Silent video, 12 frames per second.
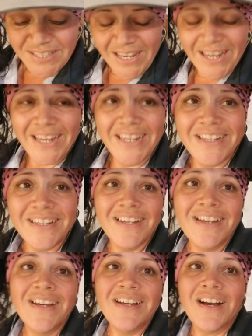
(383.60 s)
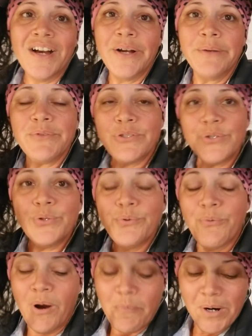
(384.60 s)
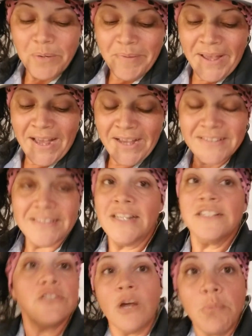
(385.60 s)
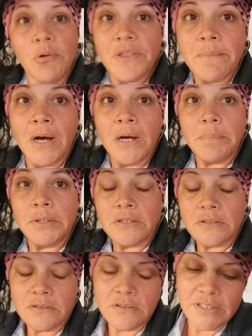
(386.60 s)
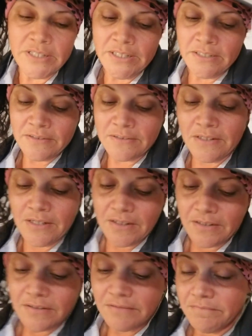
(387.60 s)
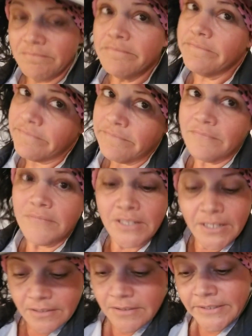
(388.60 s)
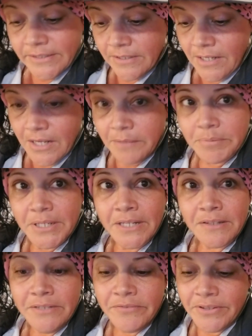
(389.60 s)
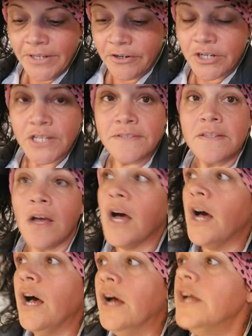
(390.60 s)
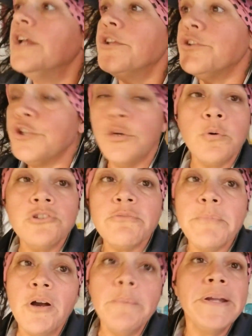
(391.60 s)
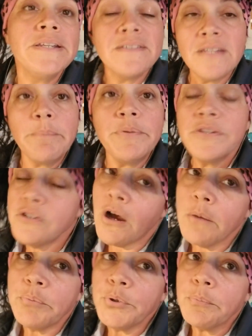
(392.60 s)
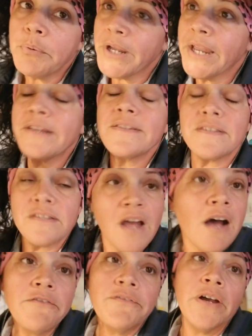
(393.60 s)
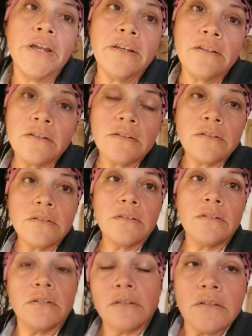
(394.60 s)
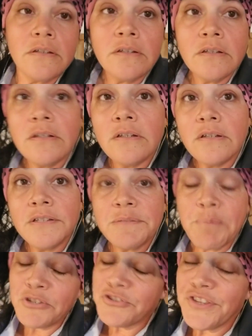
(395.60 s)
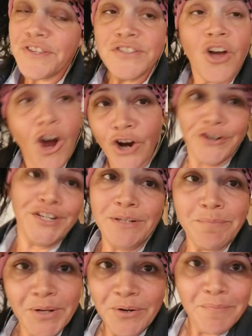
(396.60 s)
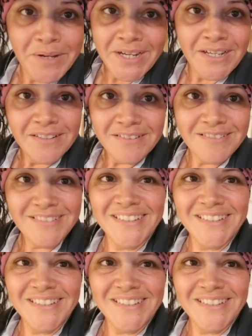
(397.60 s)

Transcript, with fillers: take uh, two Walmart bags and I double them up and uh, got to clean it up. Can't leave it there because uh, you don't want your mailman to step in the dog poop, okay? Because it's not fun. Especially this hardy mailman.